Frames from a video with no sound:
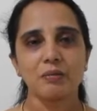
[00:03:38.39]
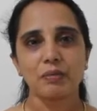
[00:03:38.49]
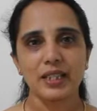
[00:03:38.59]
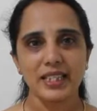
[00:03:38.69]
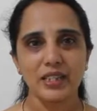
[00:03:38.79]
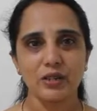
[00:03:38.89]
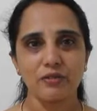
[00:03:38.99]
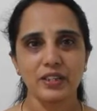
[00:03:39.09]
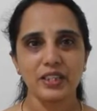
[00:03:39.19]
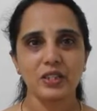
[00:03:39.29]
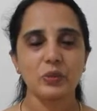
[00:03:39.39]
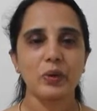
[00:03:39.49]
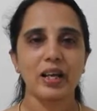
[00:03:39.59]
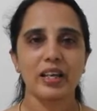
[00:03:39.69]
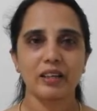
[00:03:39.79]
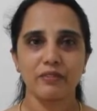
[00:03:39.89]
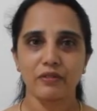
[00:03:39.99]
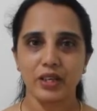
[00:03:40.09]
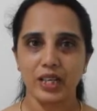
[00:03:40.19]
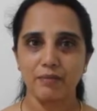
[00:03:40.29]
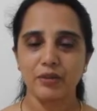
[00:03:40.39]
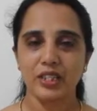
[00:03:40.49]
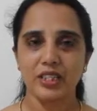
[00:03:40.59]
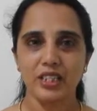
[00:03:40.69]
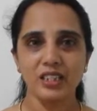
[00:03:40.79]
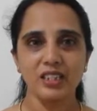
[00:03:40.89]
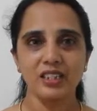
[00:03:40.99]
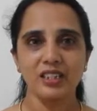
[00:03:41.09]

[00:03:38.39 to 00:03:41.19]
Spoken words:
place your fingers where I'm reading